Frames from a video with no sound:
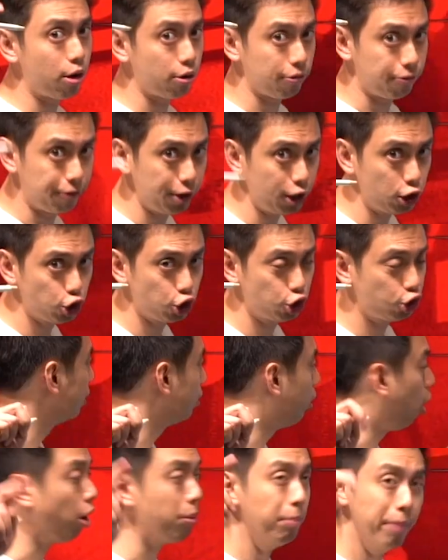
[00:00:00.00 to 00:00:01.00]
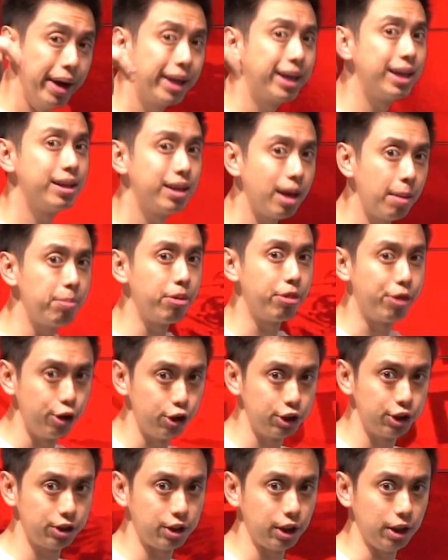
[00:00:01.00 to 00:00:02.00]
to fish or making them
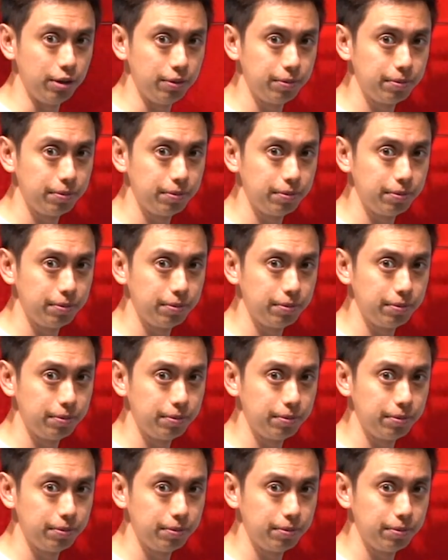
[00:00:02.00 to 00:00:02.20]
thirsty.